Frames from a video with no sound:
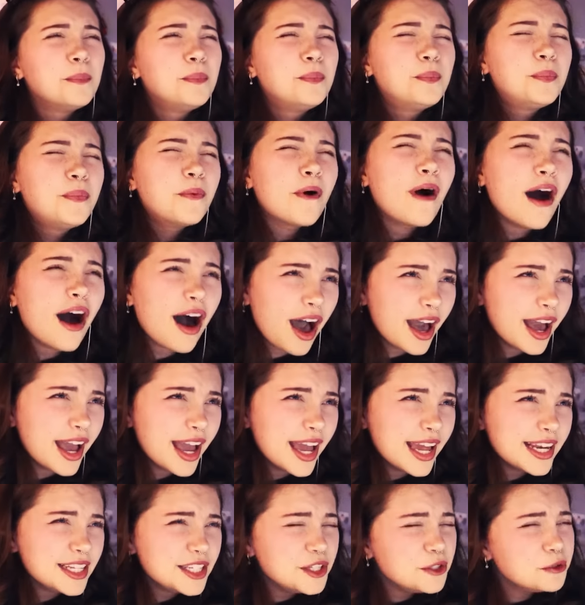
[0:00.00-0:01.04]

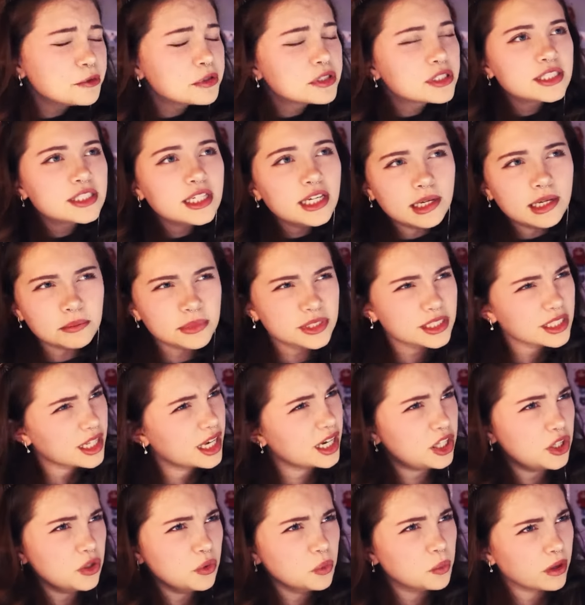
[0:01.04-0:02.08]
But you seemed
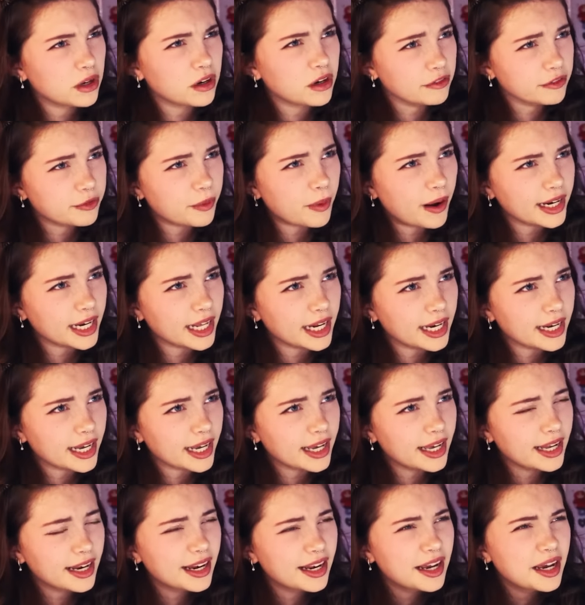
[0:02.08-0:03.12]
like you would have wanted
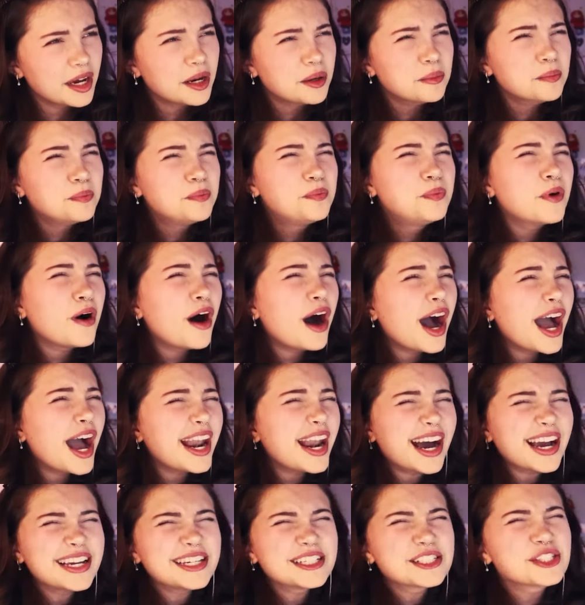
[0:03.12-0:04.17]
it. But
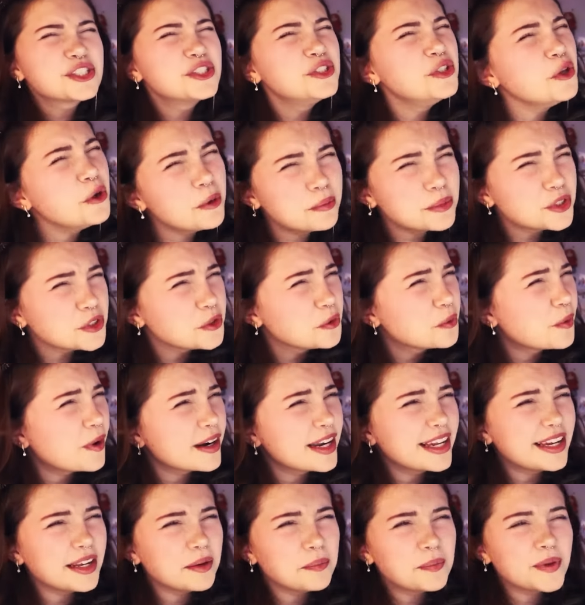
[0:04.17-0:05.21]
I assumed you
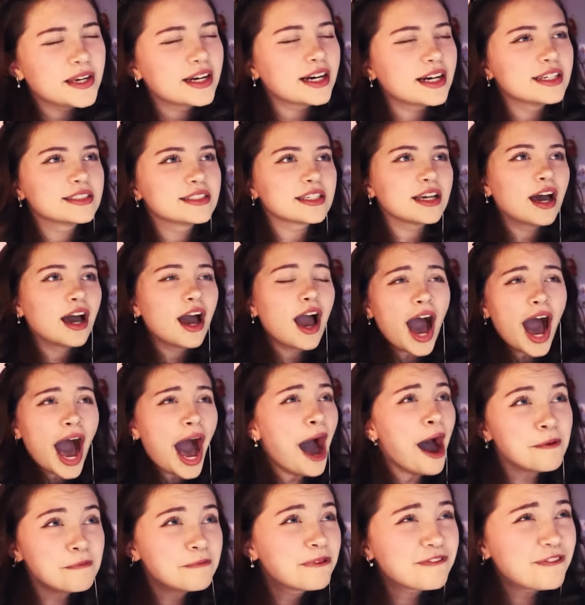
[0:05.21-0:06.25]
wanted it because
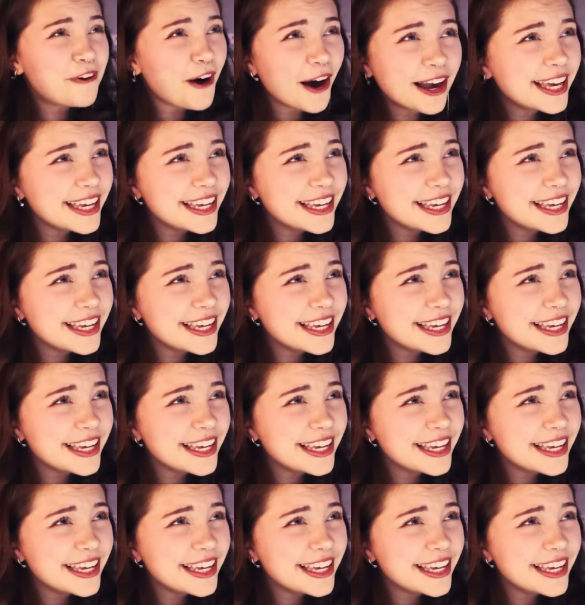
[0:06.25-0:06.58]
I'm fucking